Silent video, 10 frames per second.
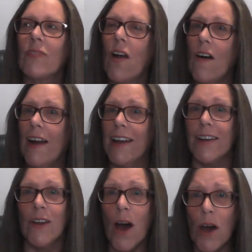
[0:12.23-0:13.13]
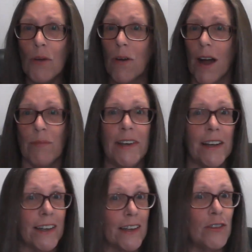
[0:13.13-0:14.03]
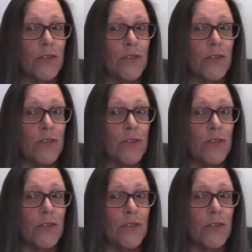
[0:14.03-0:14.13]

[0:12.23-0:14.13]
I know I'm nearly